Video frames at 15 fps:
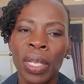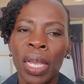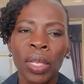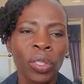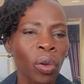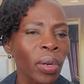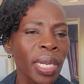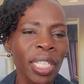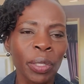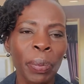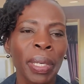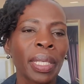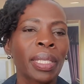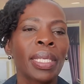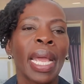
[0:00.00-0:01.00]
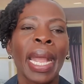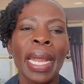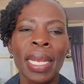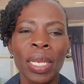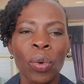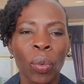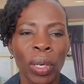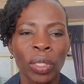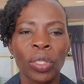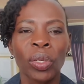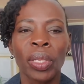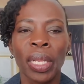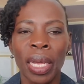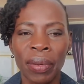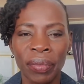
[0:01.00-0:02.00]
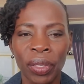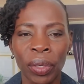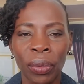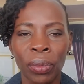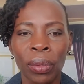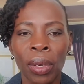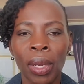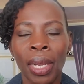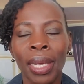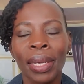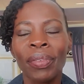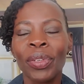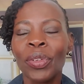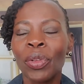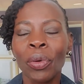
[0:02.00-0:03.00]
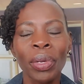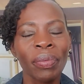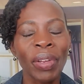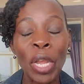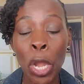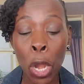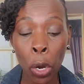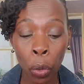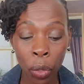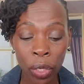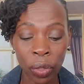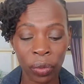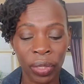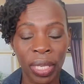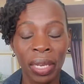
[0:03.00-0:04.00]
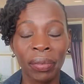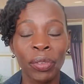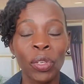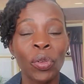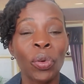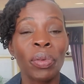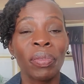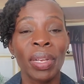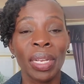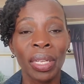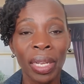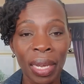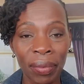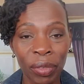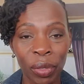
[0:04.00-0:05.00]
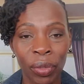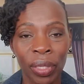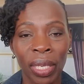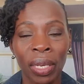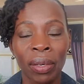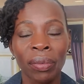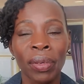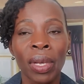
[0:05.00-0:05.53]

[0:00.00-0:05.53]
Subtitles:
Don't expect anyone to love you if you don't even know yourself, you don't even love yourself.